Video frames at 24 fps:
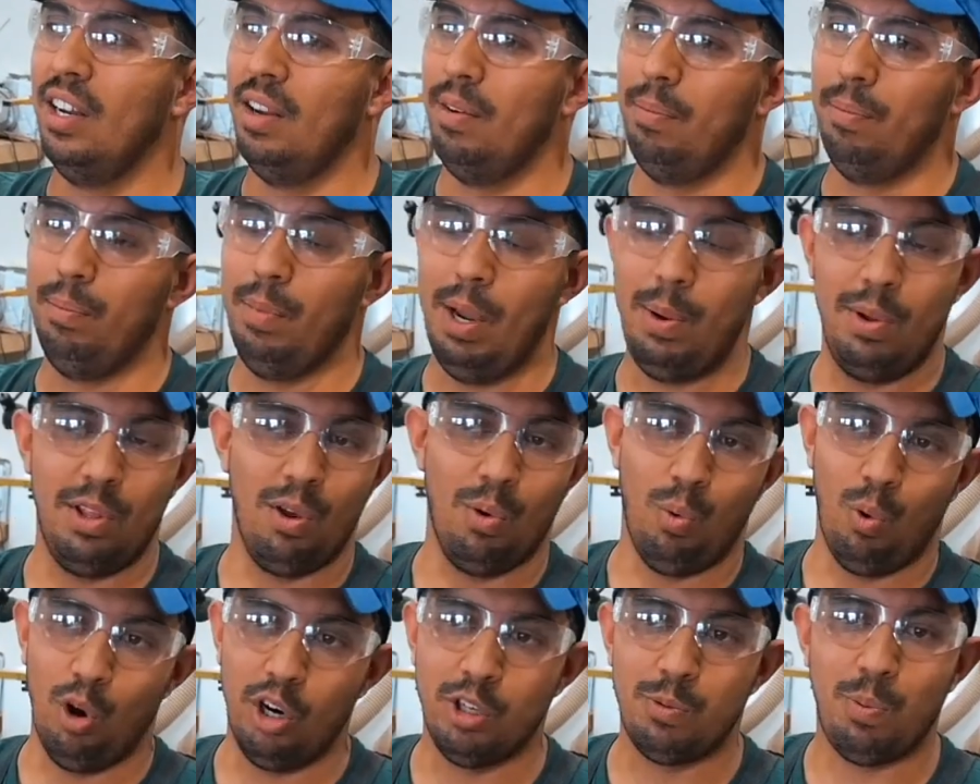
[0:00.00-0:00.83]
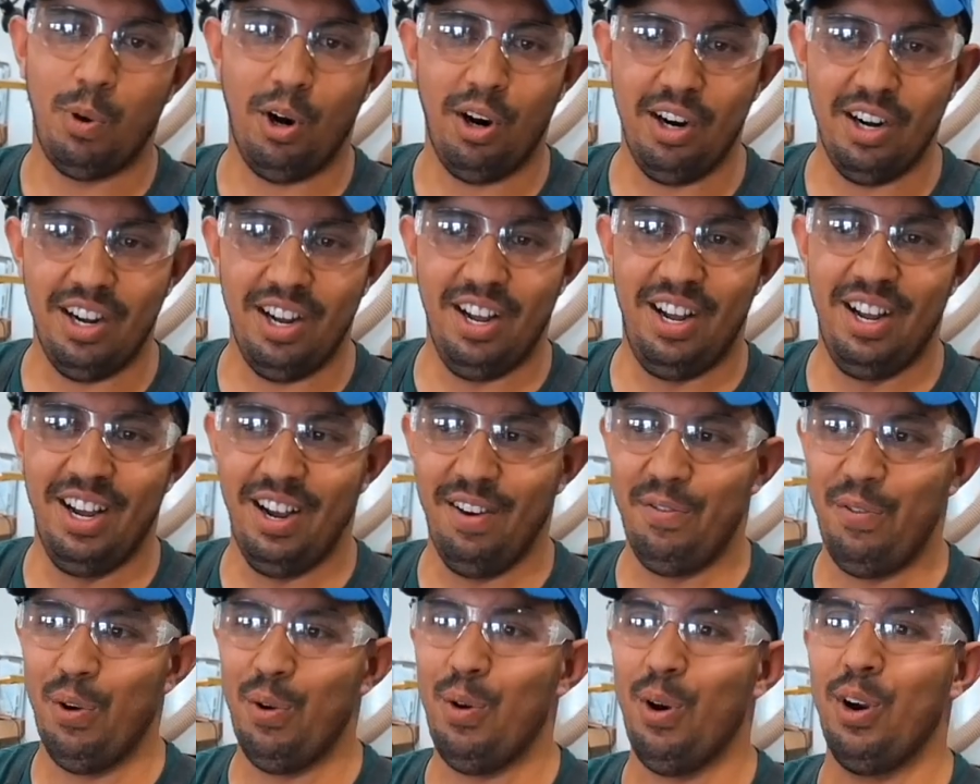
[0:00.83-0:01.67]
maybe the worst part
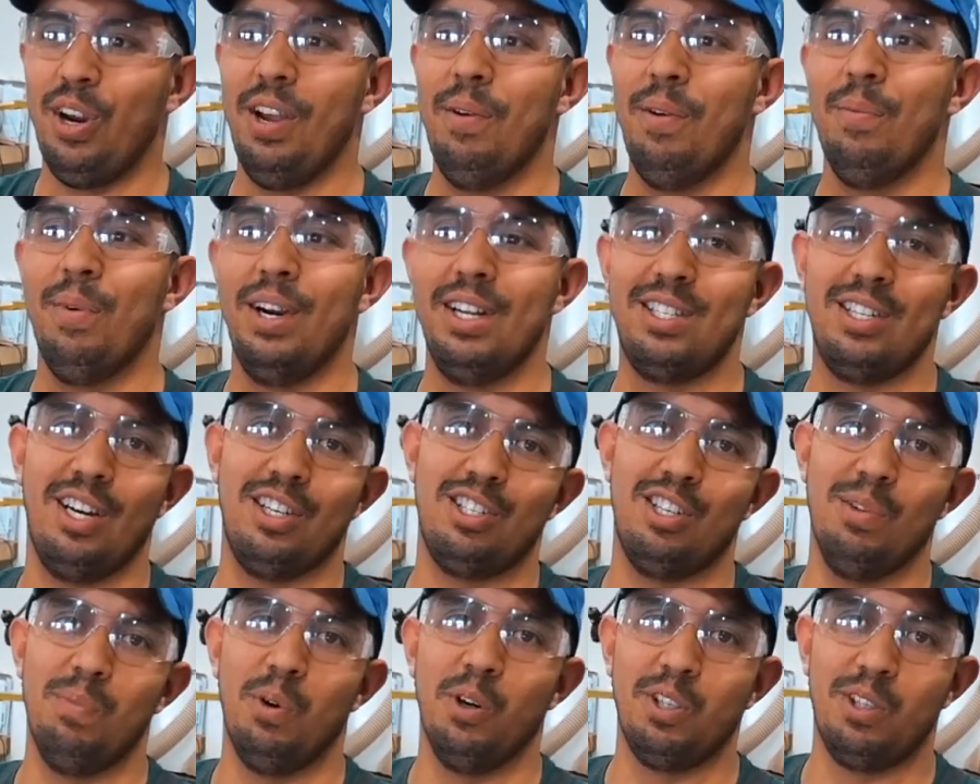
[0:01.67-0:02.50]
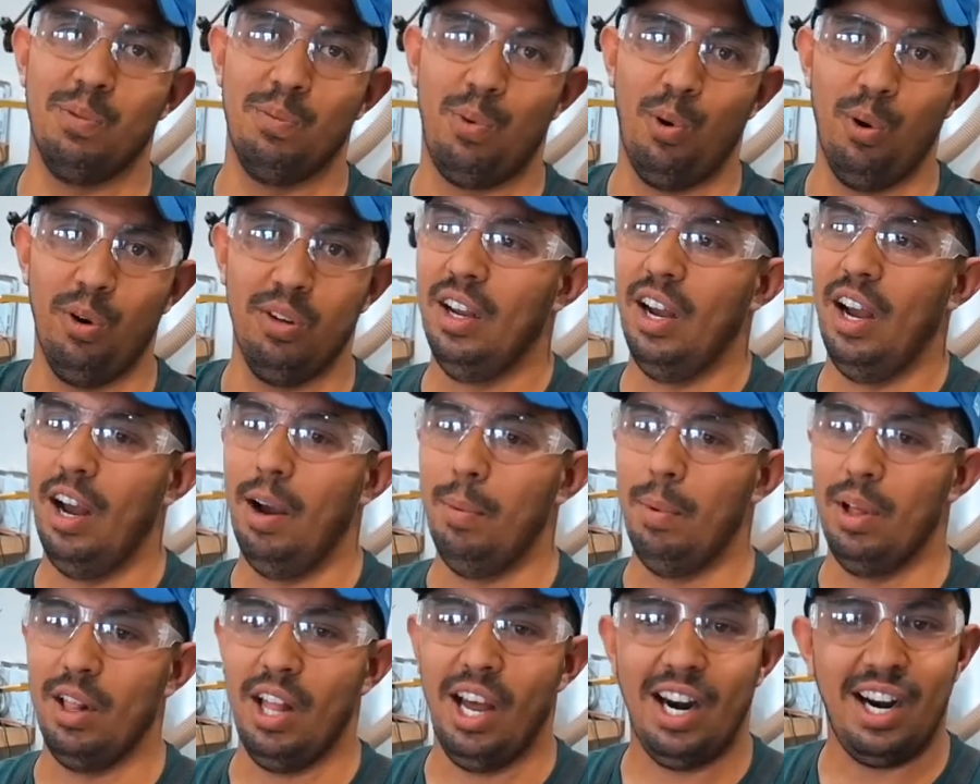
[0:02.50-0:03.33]
of woodworking, but it's also the most important. A
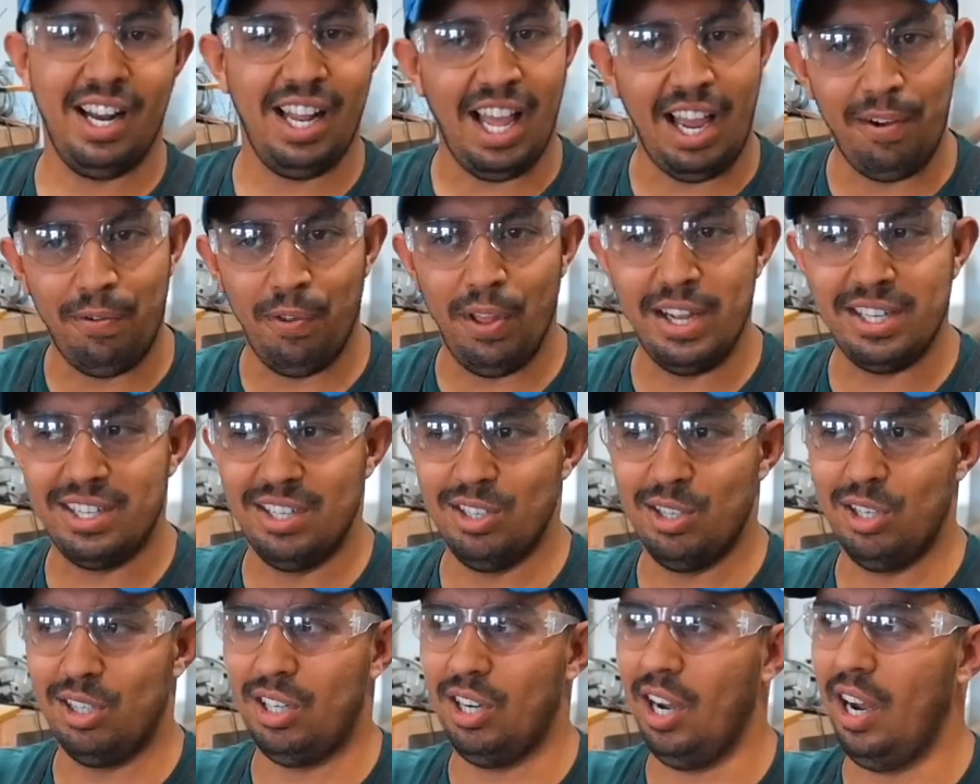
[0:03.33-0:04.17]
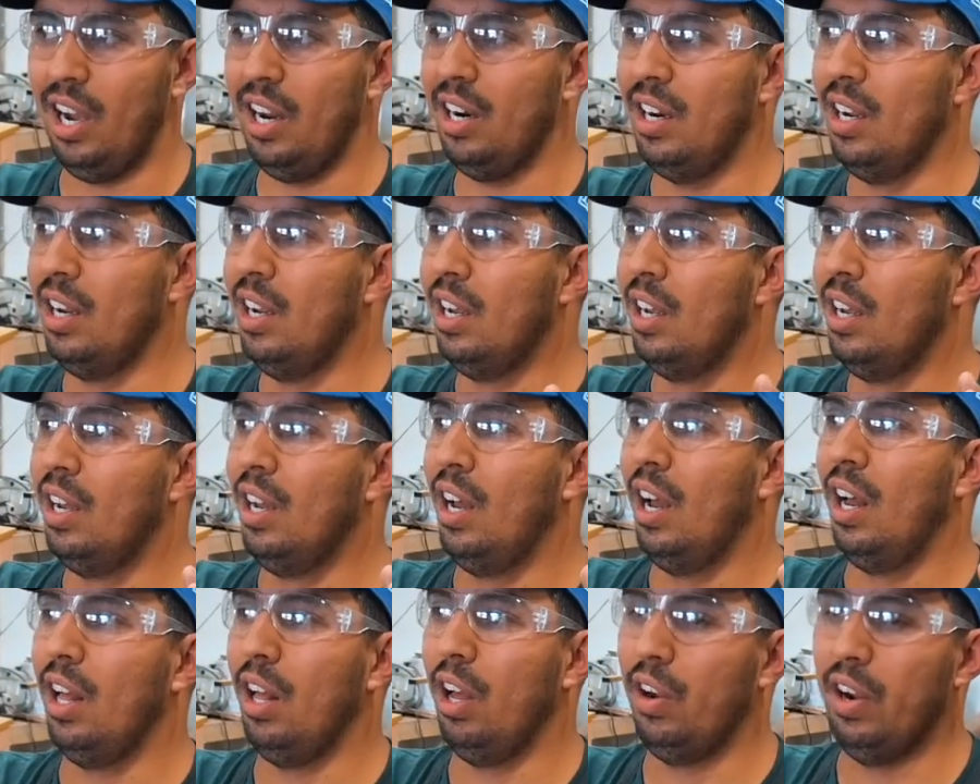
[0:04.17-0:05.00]
lot of life lessons are taught
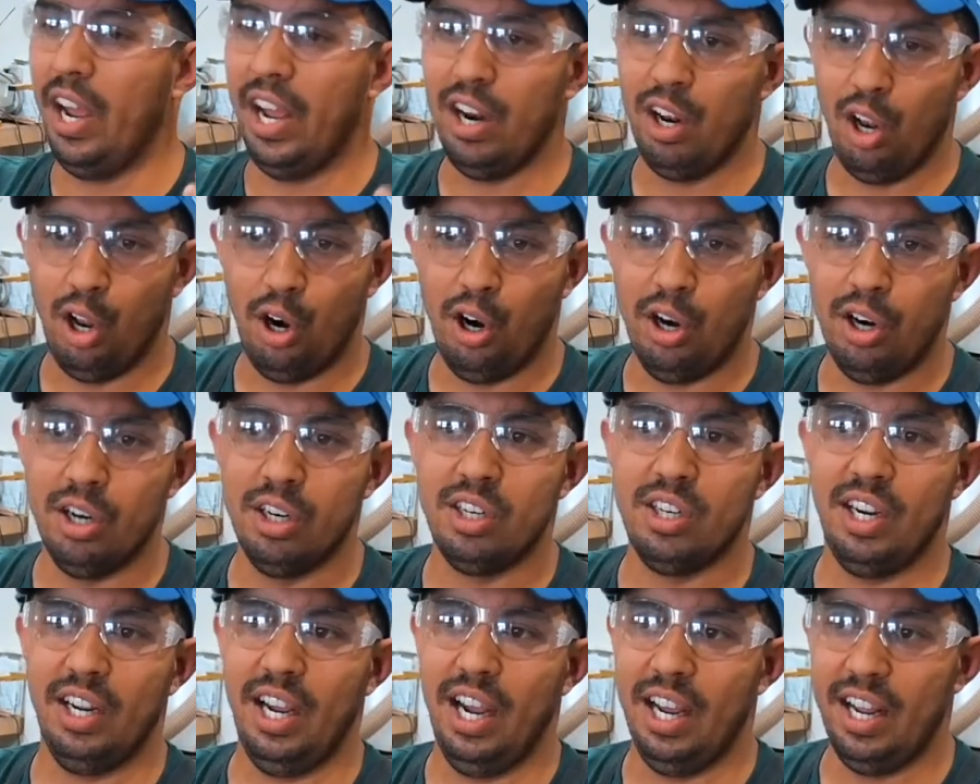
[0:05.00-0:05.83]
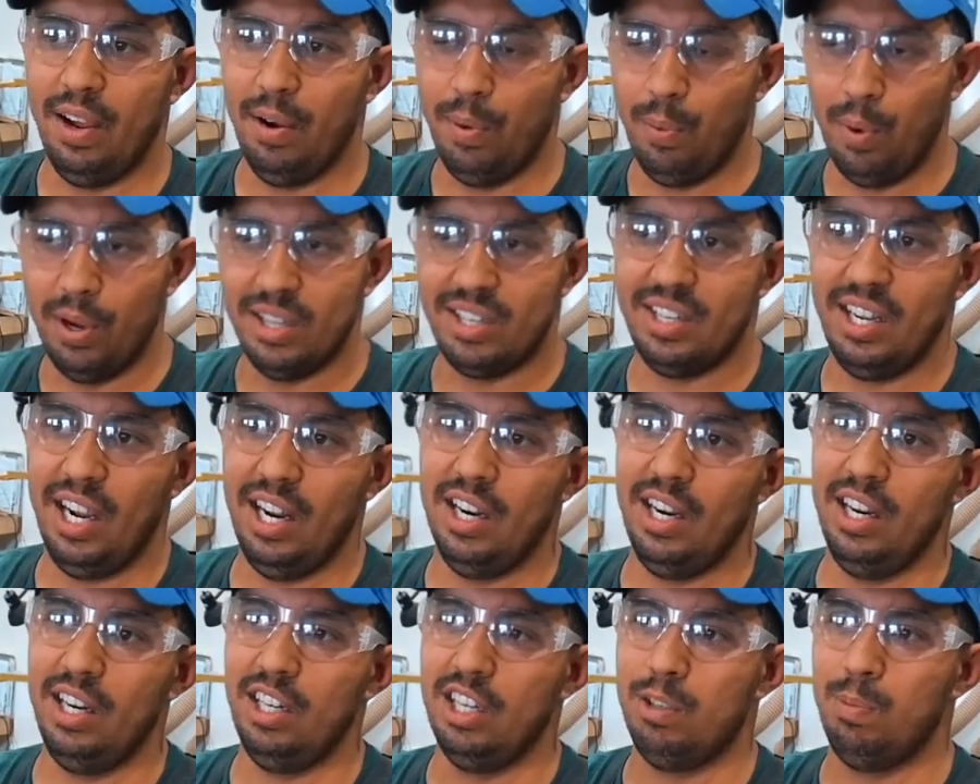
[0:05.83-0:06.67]
and learned with
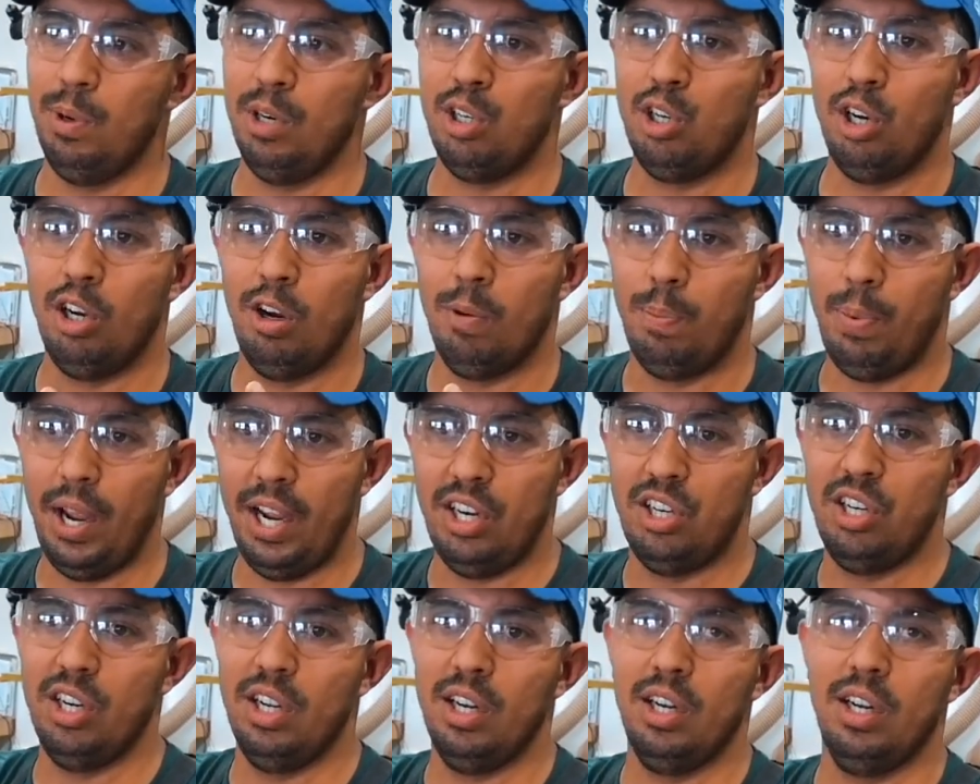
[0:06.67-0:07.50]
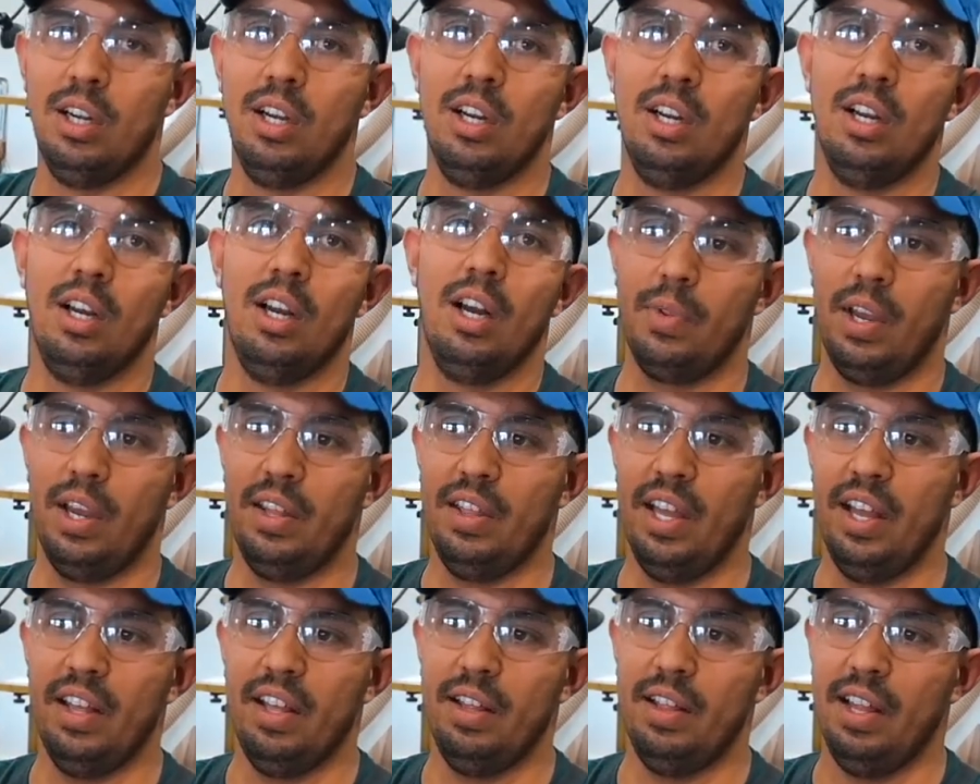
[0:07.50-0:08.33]
sanding. Just make sure you're patient,
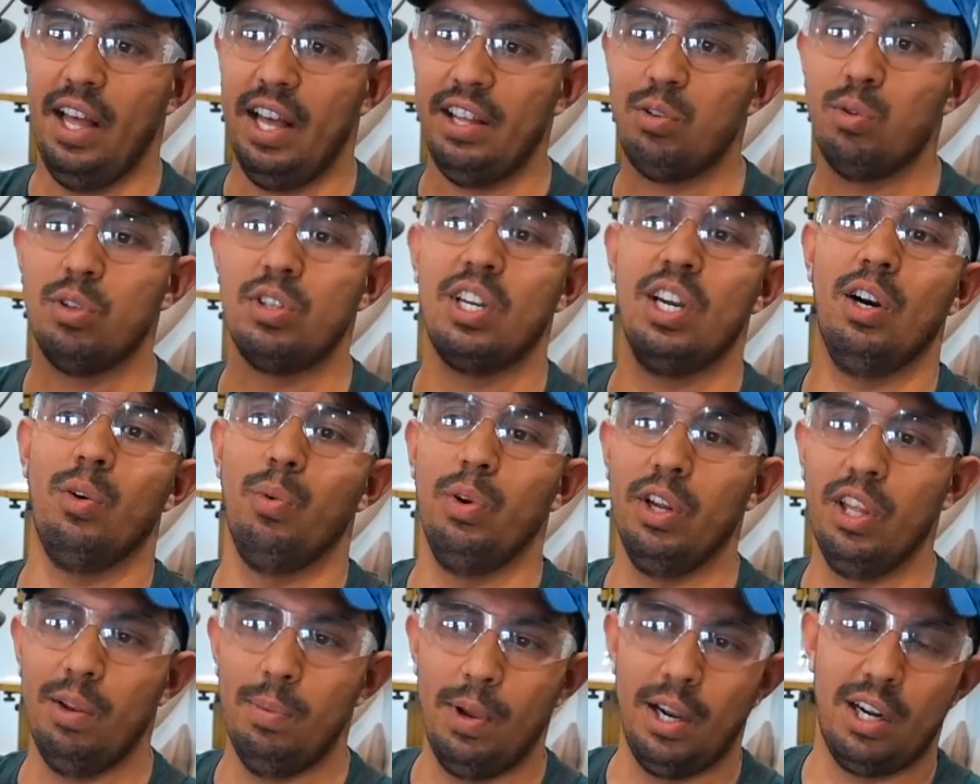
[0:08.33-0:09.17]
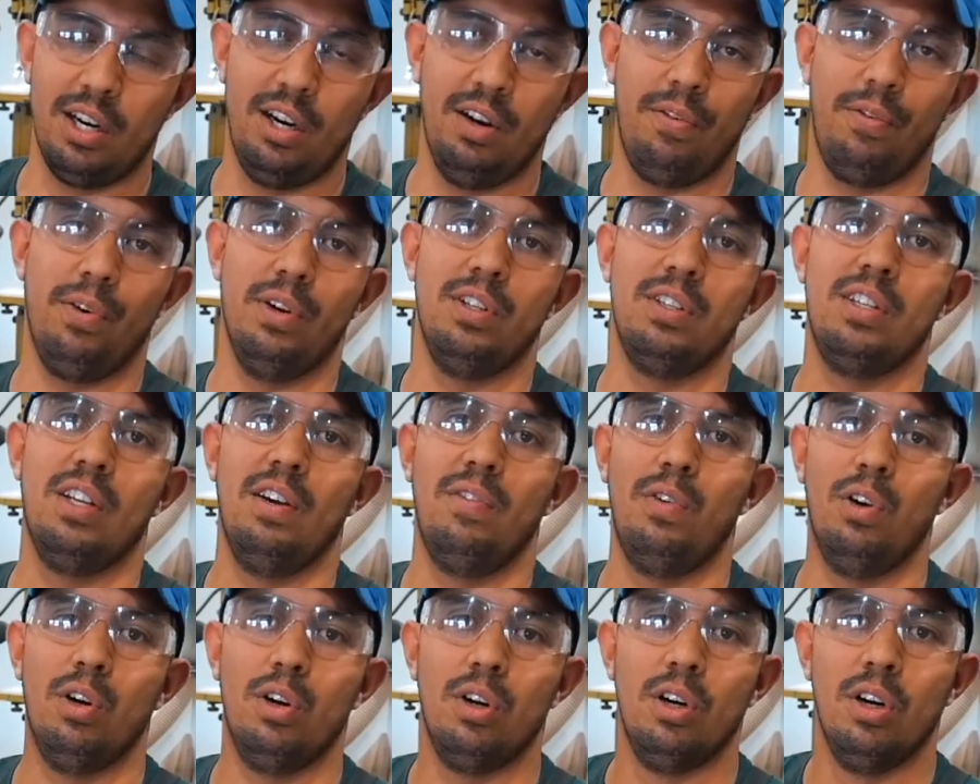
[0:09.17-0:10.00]
and that's what's going to really make a difference. If
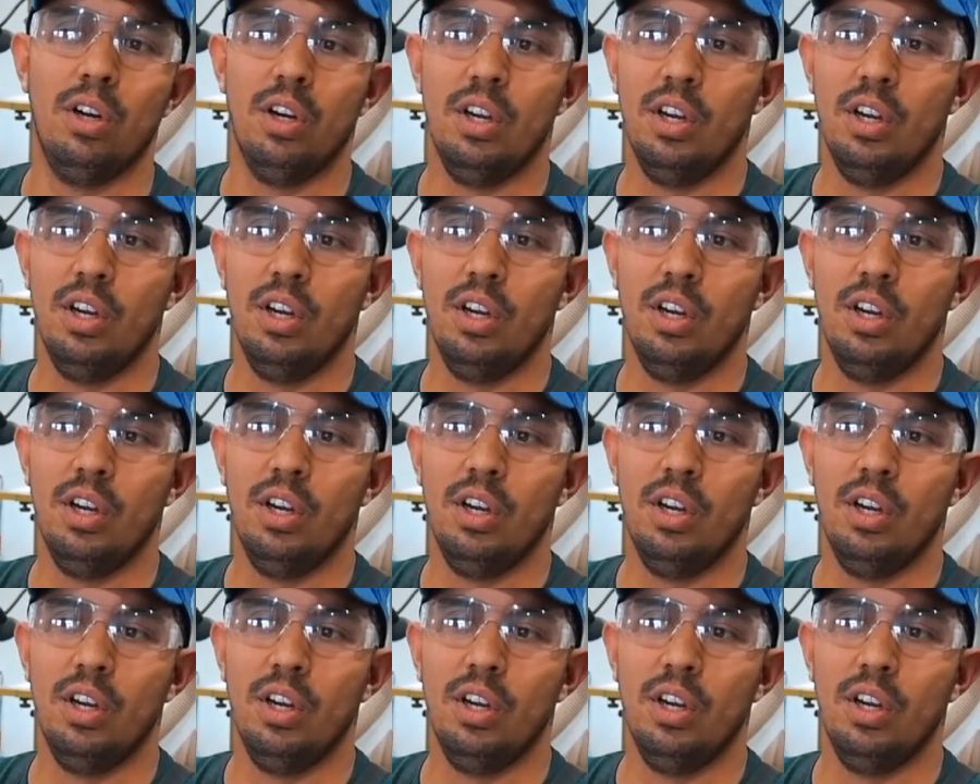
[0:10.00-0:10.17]
you're